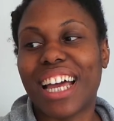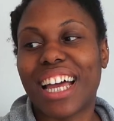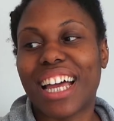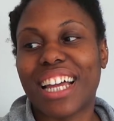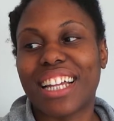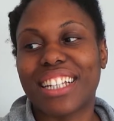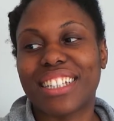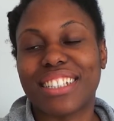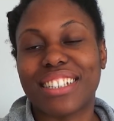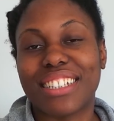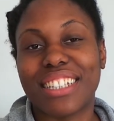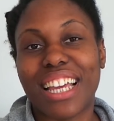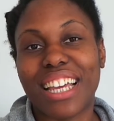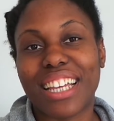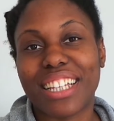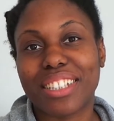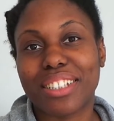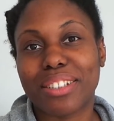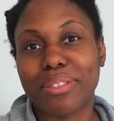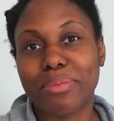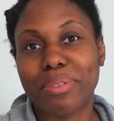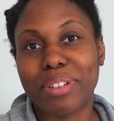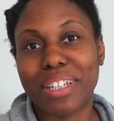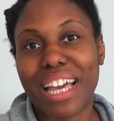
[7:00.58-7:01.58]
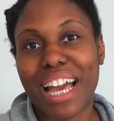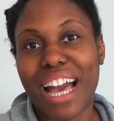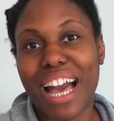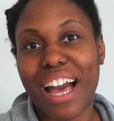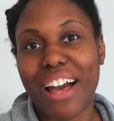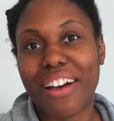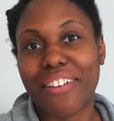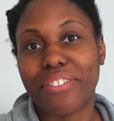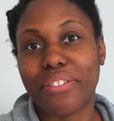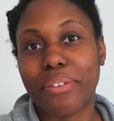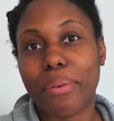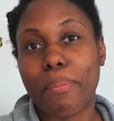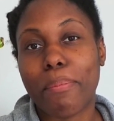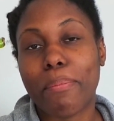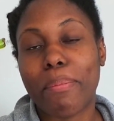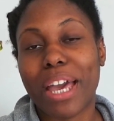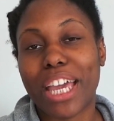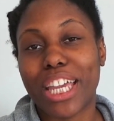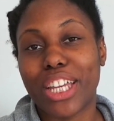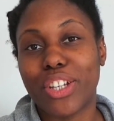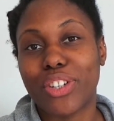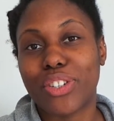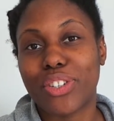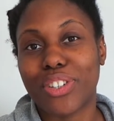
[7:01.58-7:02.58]
And next we have
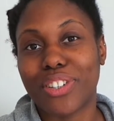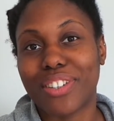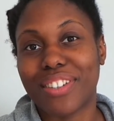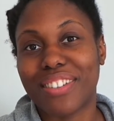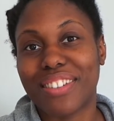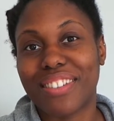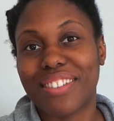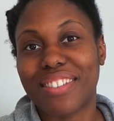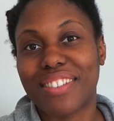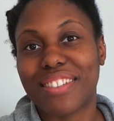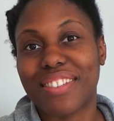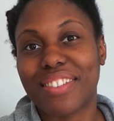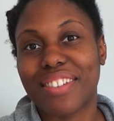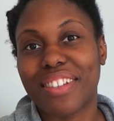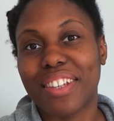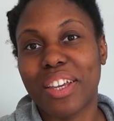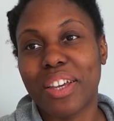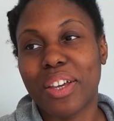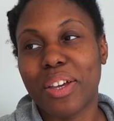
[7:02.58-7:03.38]
Patience,